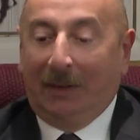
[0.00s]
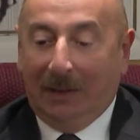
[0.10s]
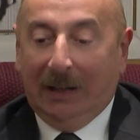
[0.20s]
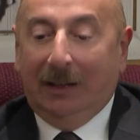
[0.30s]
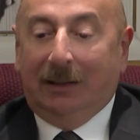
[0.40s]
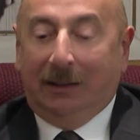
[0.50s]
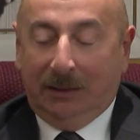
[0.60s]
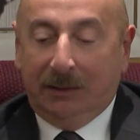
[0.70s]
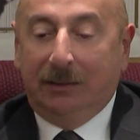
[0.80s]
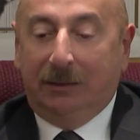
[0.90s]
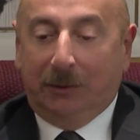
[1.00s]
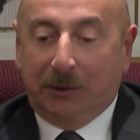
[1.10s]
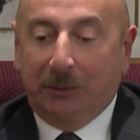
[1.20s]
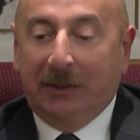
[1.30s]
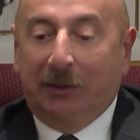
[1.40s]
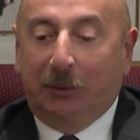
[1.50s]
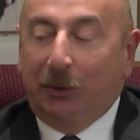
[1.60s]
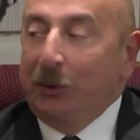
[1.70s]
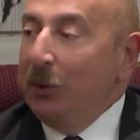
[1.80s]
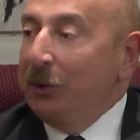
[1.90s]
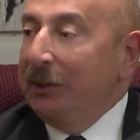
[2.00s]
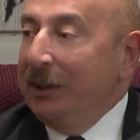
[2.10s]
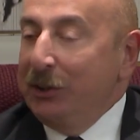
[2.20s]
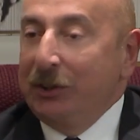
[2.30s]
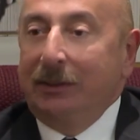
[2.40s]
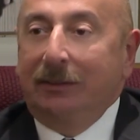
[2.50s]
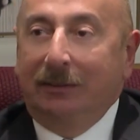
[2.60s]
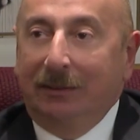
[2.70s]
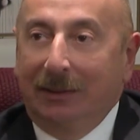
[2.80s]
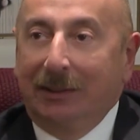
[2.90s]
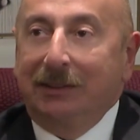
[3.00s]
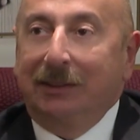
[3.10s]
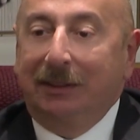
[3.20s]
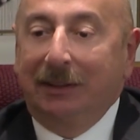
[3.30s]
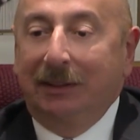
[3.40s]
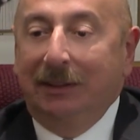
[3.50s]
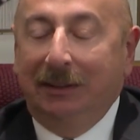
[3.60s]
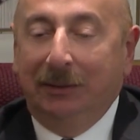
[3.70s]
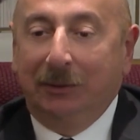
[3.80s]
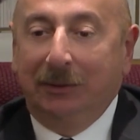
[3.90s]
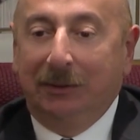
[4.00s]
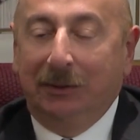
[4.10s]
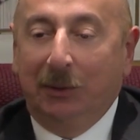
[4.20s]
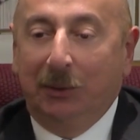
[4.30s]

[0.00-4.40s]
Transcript: of President of the European Council Charles Michel. The head of state met